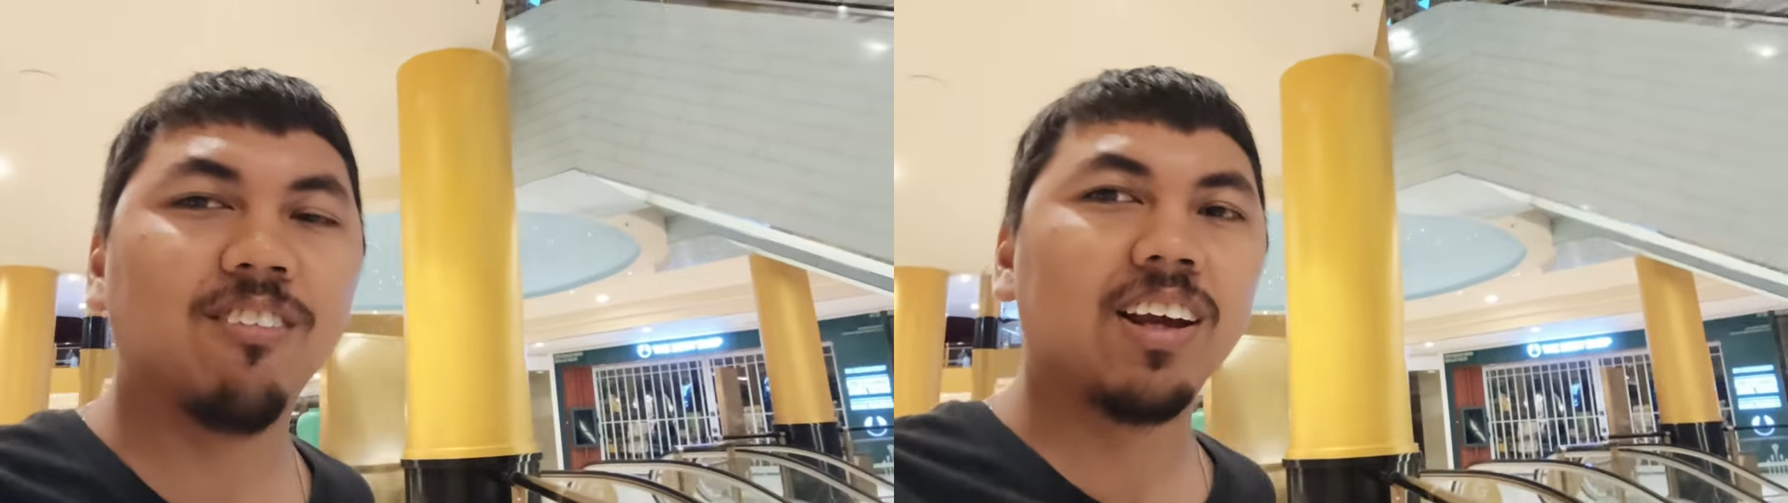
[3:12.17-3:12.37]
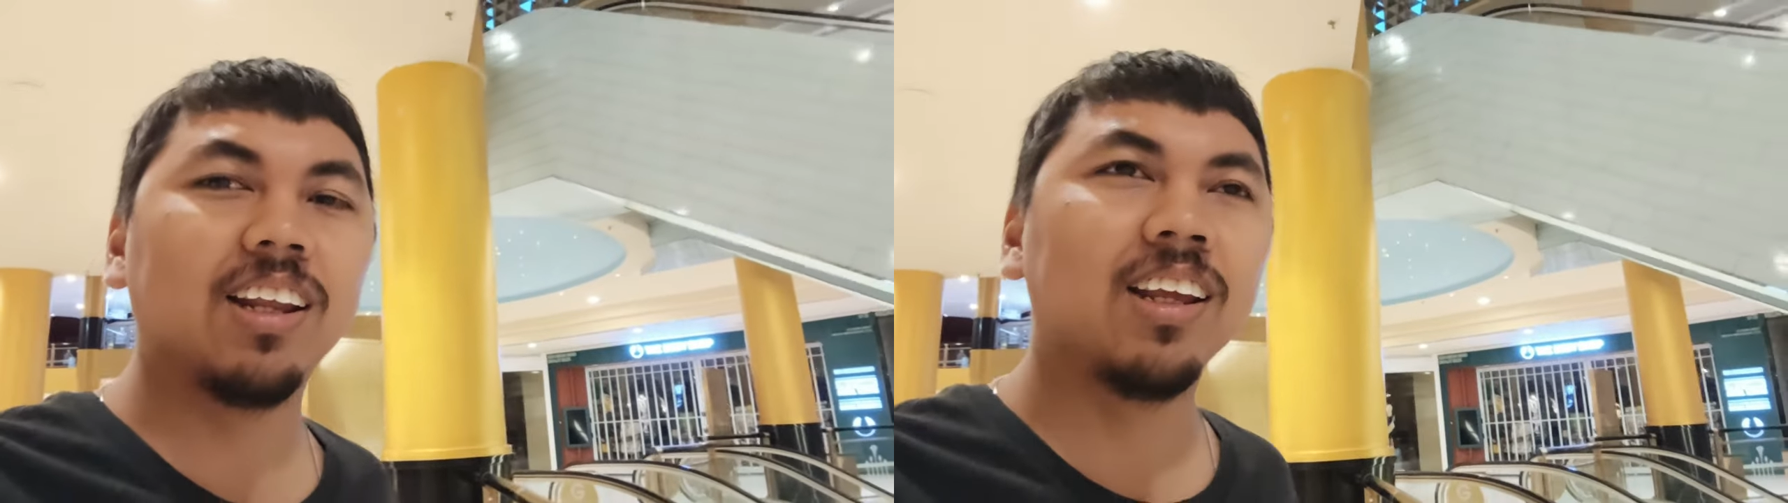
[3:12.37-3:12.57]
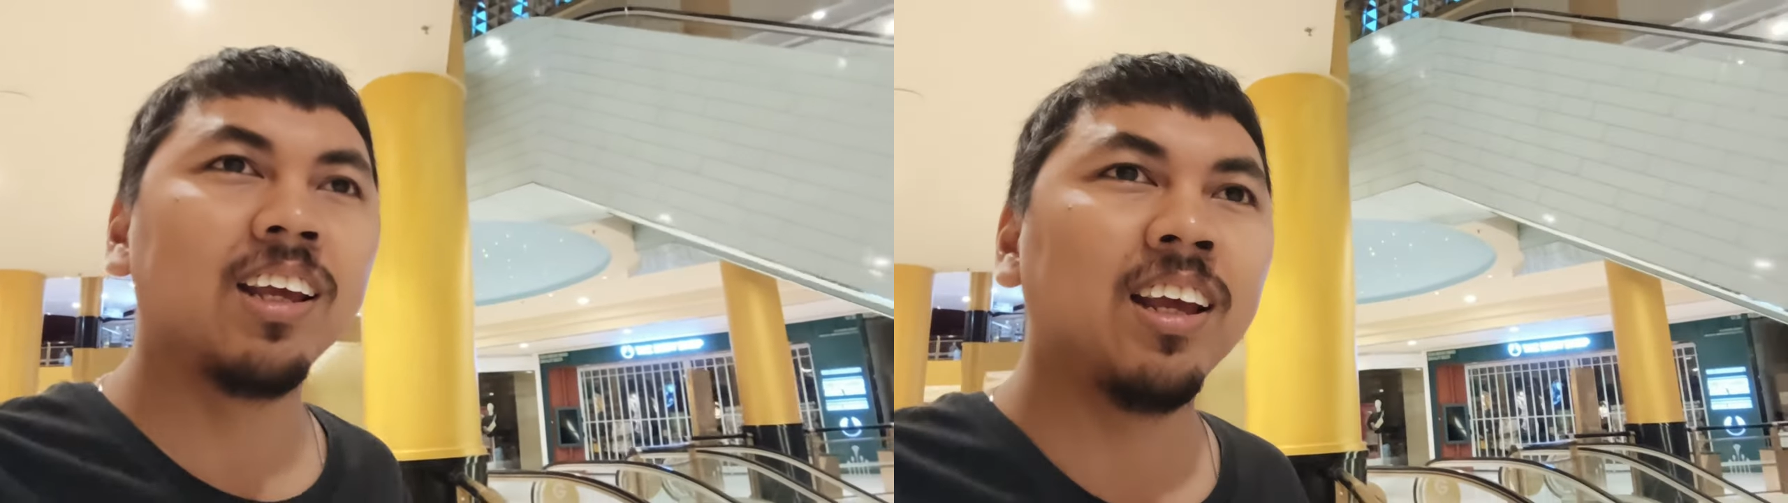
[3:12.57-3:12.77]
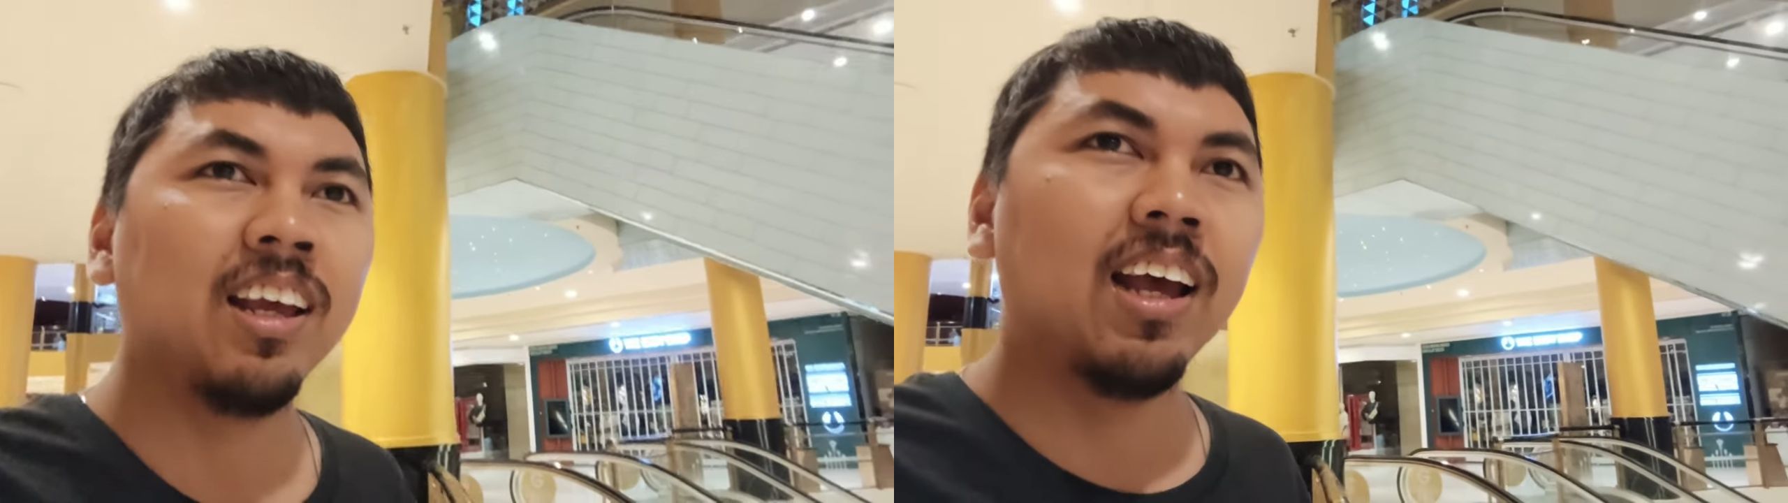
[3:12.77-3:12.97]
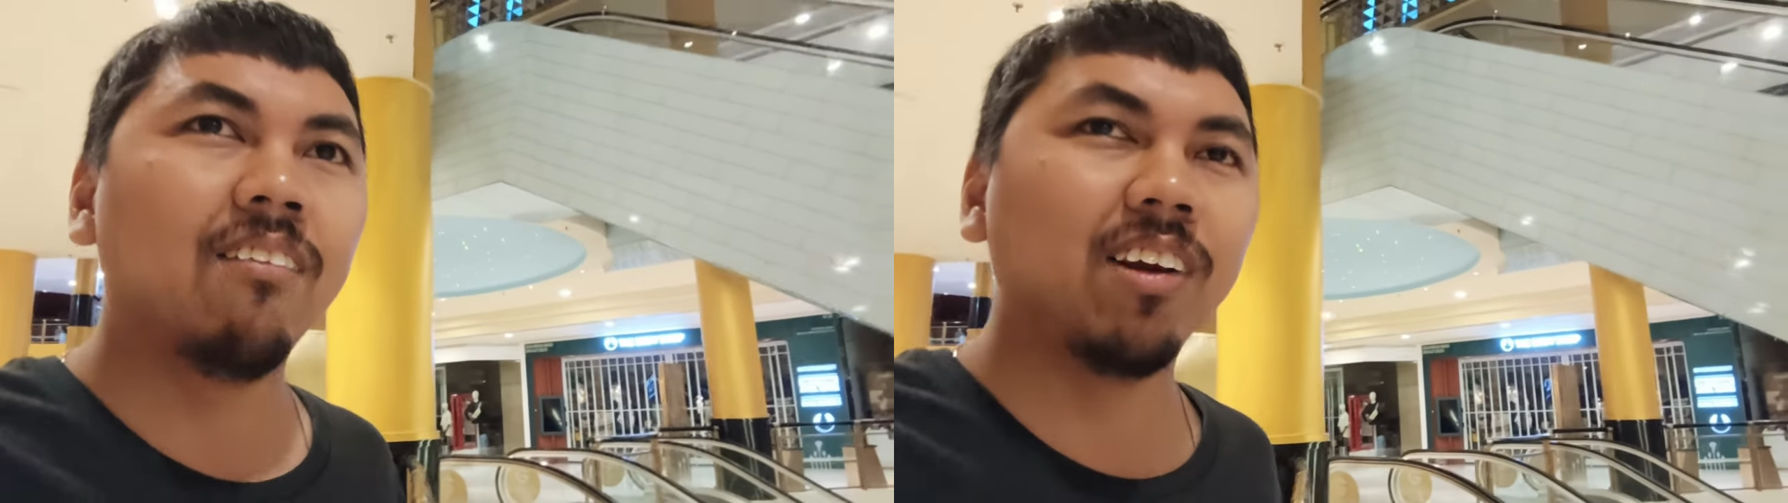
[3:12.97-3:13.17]

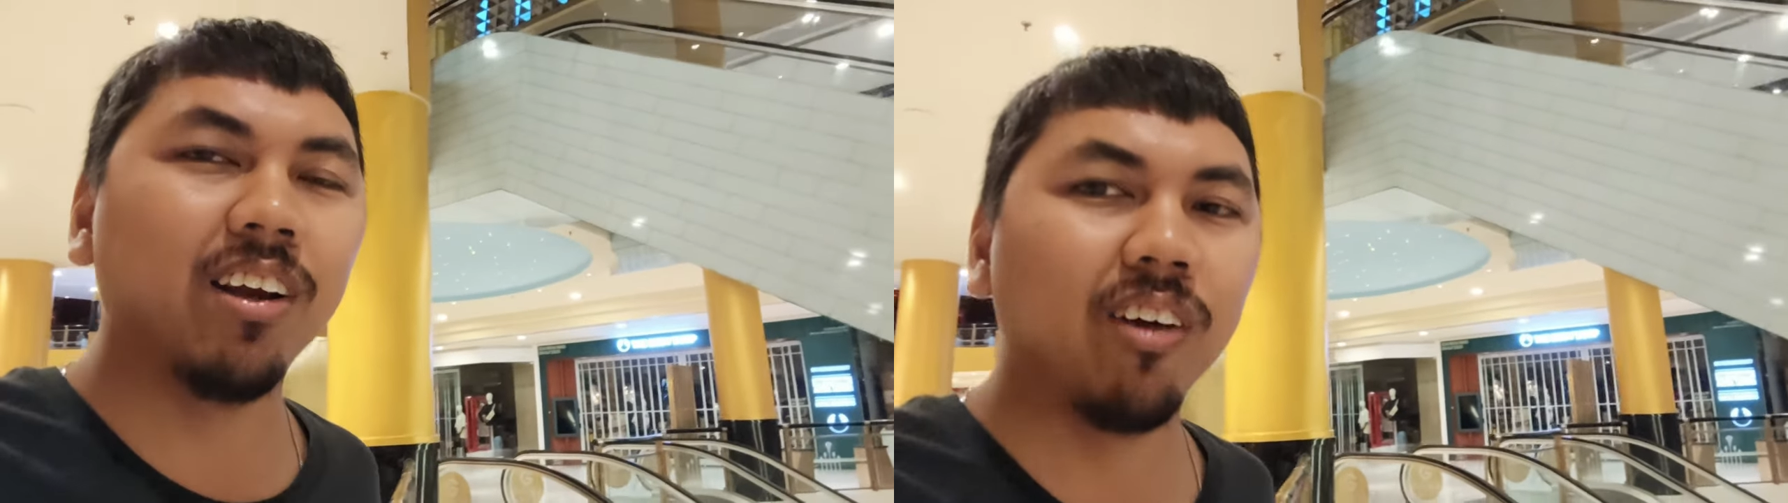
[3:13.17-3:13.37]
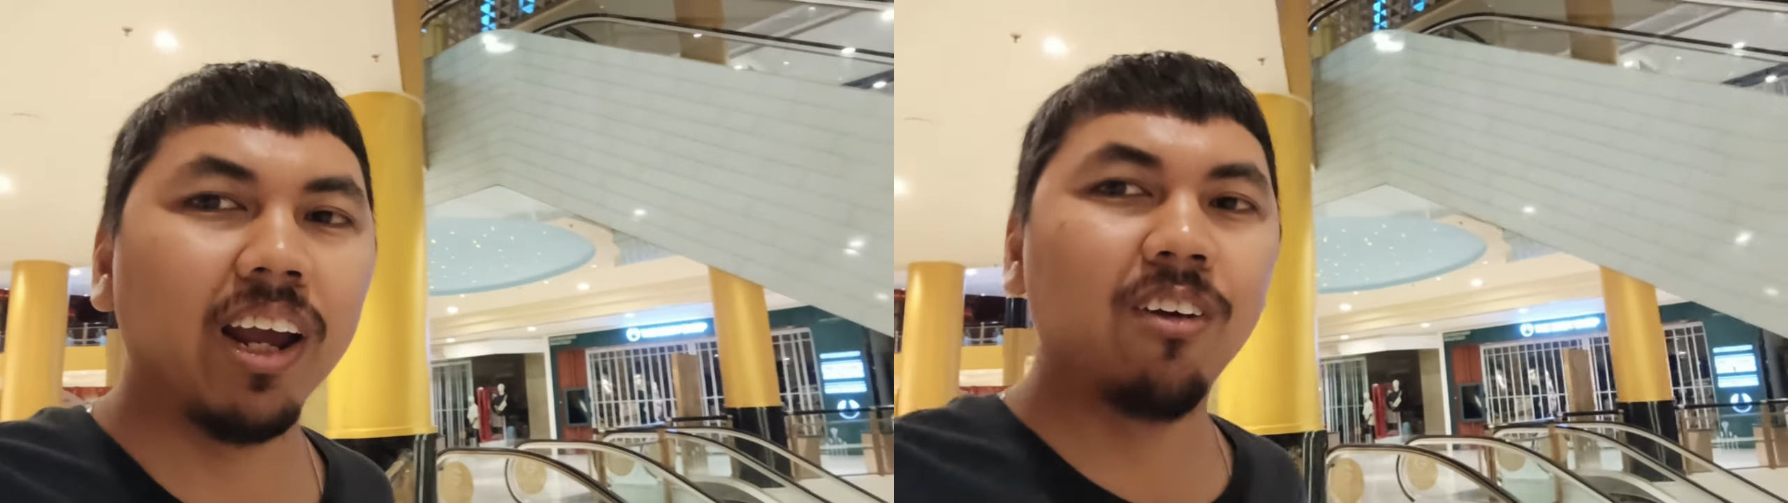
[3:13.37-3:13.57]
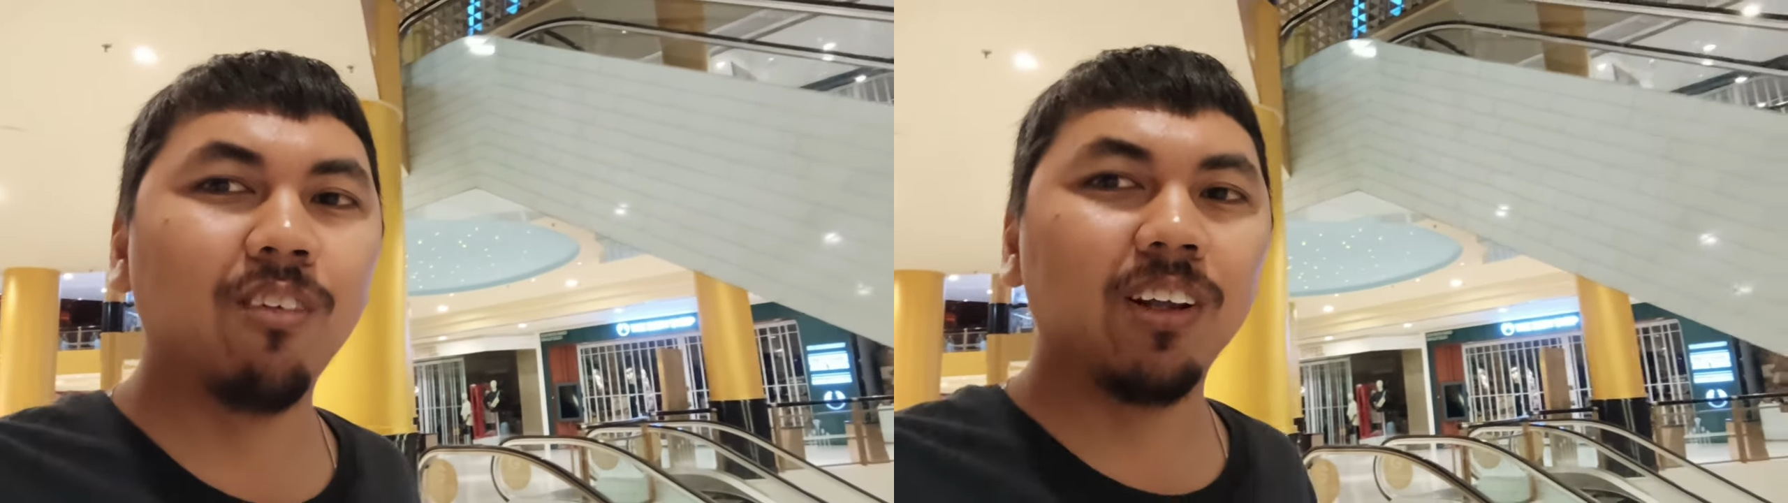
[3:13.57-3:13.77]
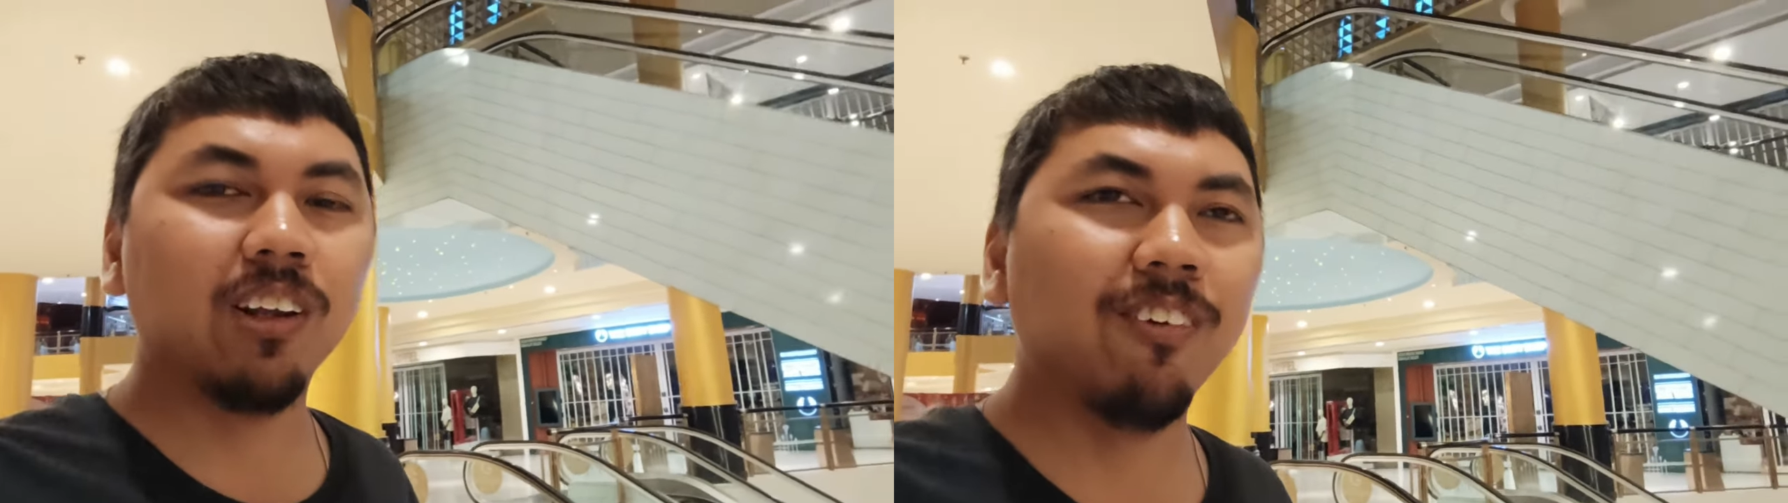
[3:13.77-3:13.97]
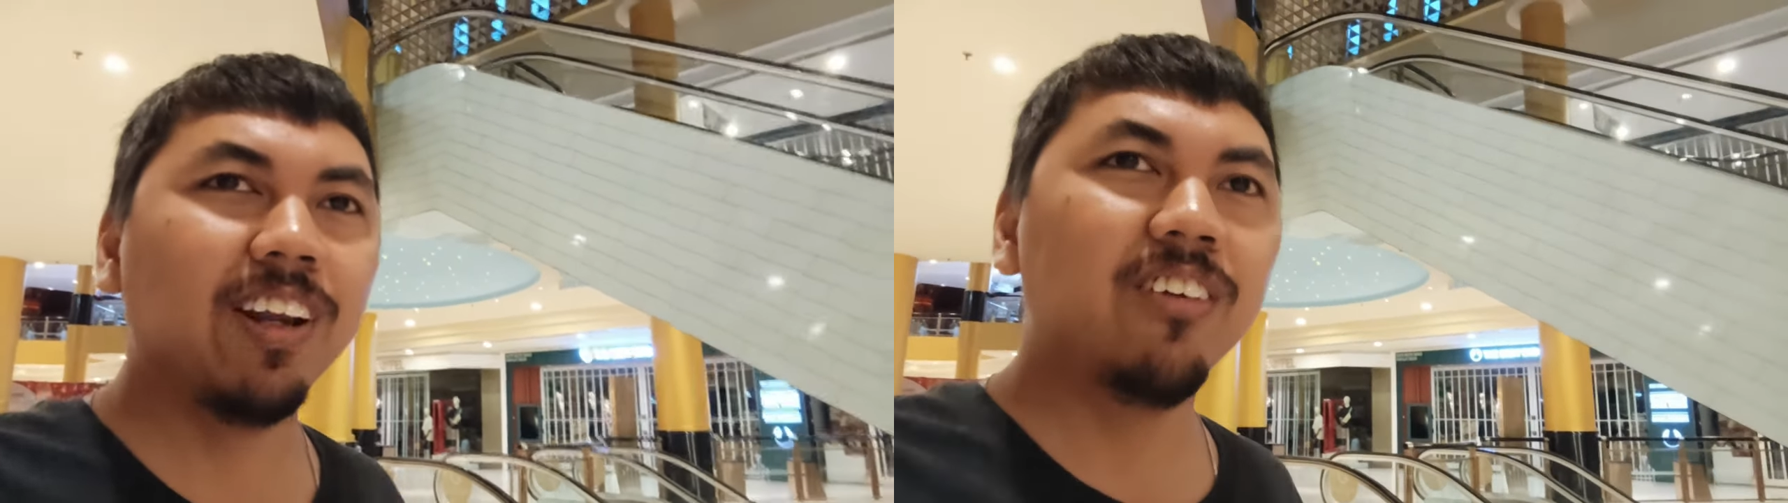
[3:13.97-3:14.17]
we'll head over to
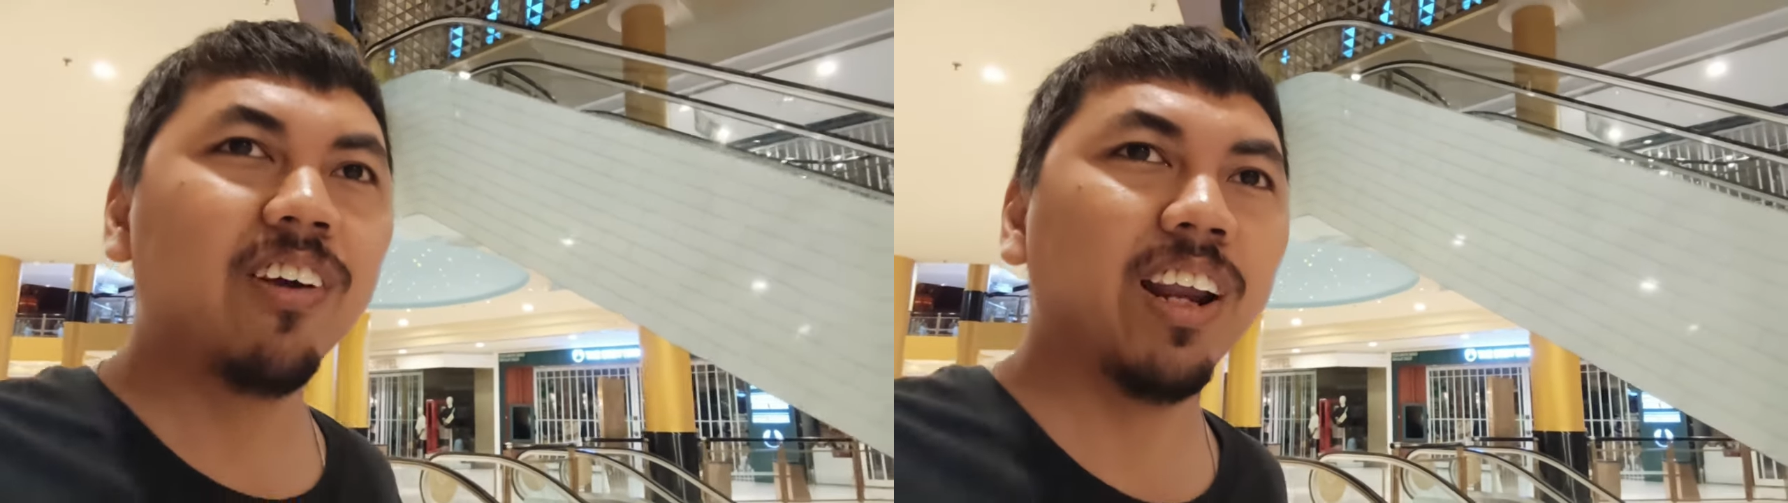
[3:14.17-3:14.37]
the venue